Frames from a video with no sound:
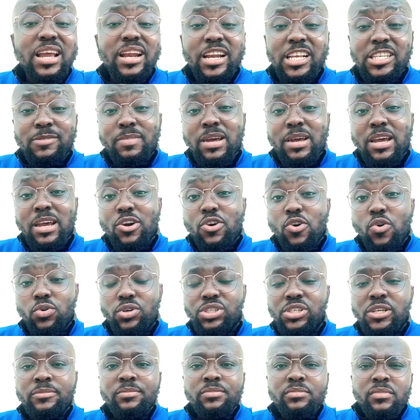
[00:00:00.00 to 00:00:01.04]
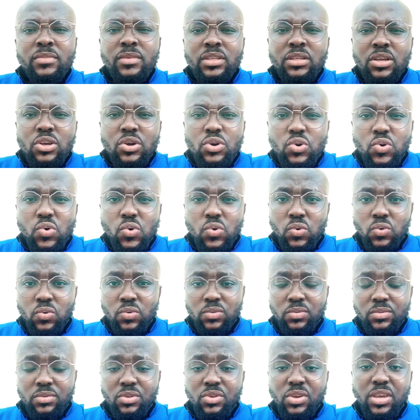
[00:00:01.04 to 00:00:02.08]
is my coach. Cool.
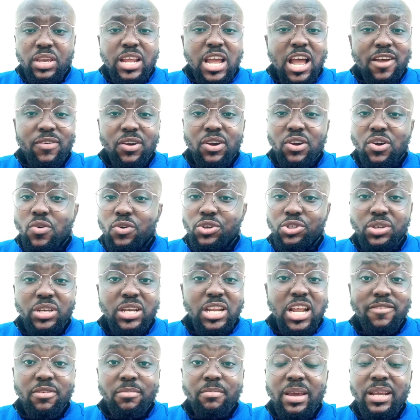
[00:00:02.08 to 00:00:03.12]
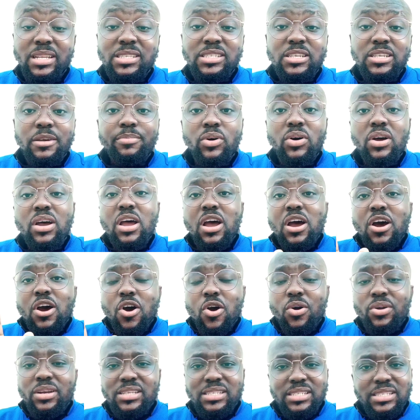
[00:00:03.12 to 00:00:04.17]
You can have a coach, you can have a mentor, but
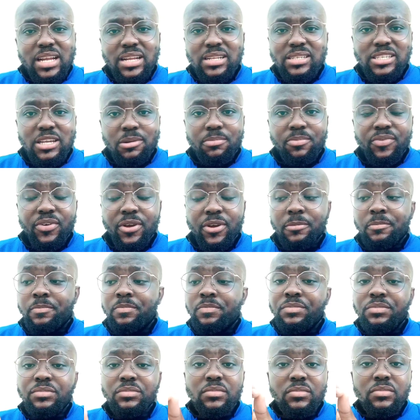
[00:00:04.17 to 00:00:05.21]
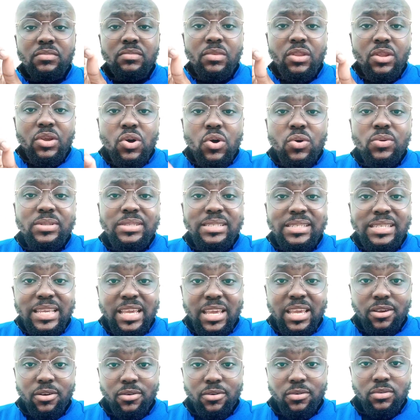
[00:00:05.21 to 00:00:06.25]
understand something.
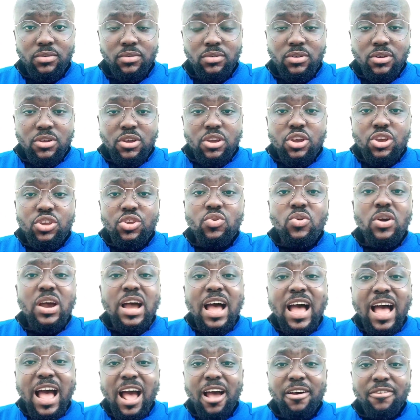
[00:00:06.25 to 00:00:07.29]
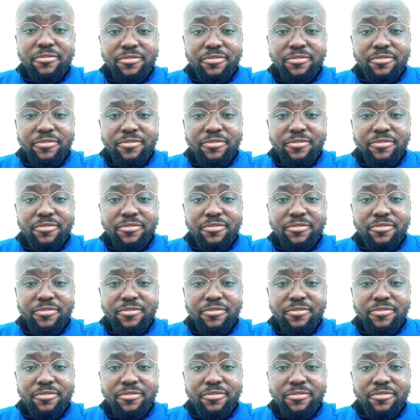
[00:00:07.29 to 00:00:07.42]
Until you have